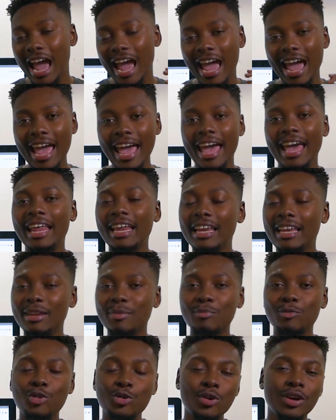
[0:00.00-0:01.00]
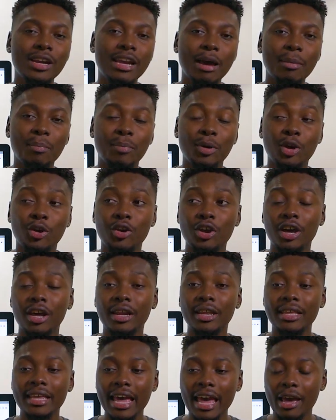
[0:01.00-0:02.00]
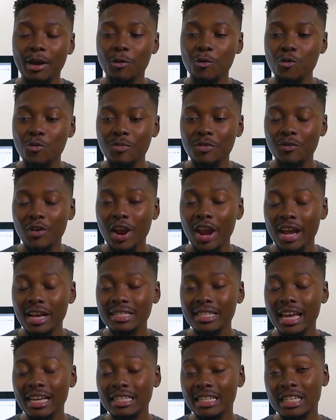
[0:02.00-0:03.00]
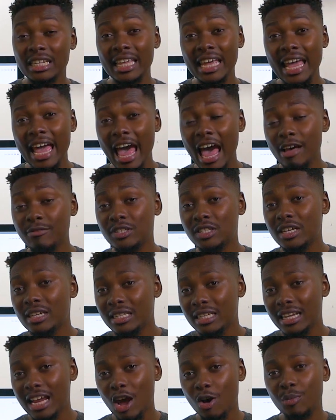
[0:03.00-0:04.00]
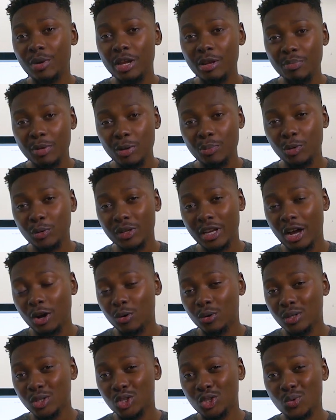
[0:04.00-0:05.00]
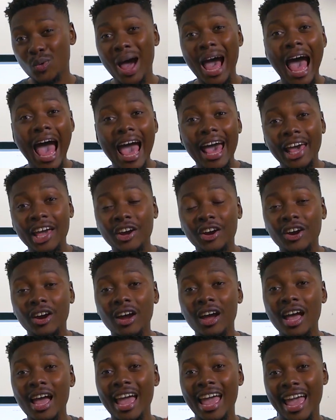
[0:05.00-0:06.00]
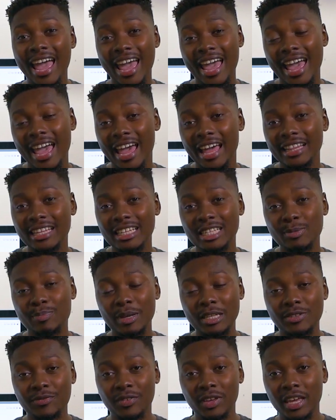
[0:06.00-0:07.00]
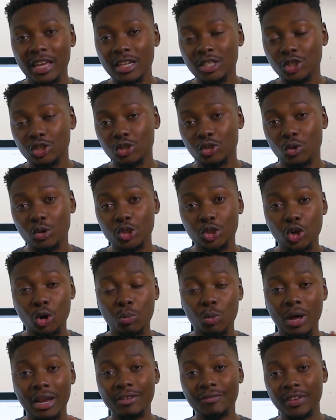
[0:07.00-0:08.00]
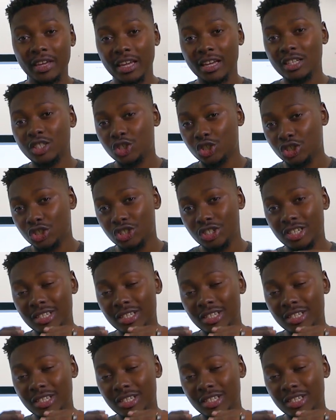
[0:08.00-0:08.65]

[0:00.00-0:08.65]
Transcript: And during that period, yeah, it will be very exciting. They have stated how many people they are going to hire and the specifications or job qualifications you